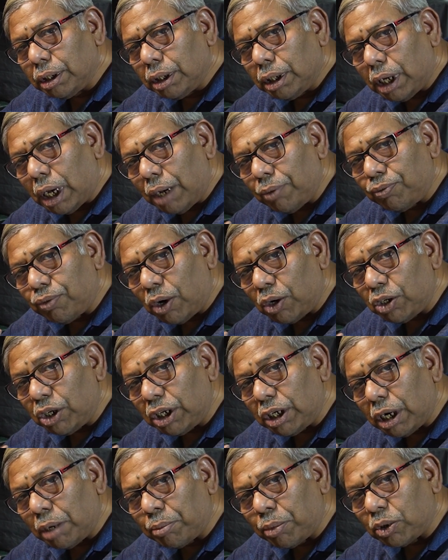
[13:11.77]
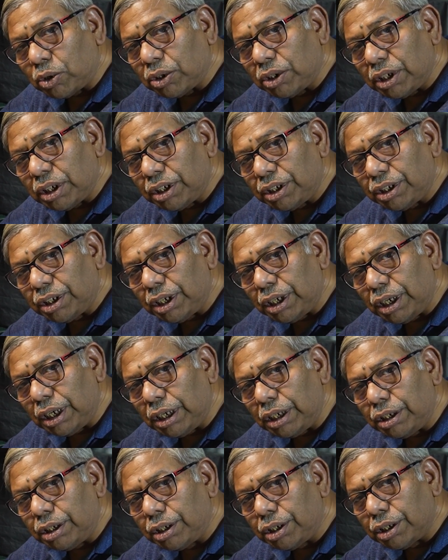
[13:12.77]
I found it about
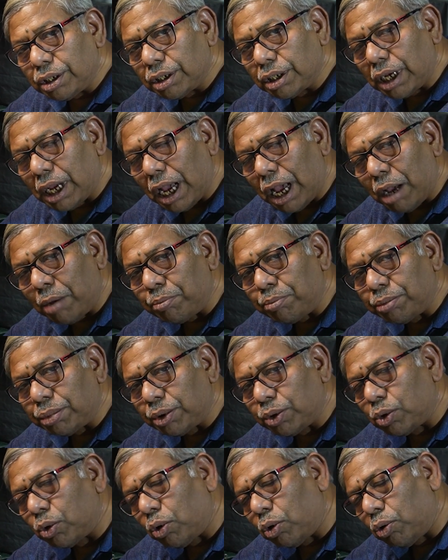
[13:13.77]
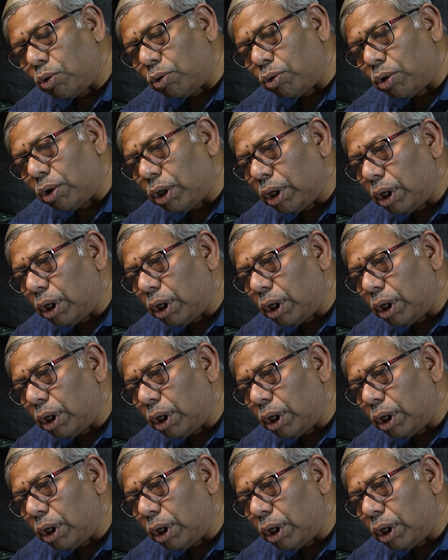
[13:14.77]
16" gap, so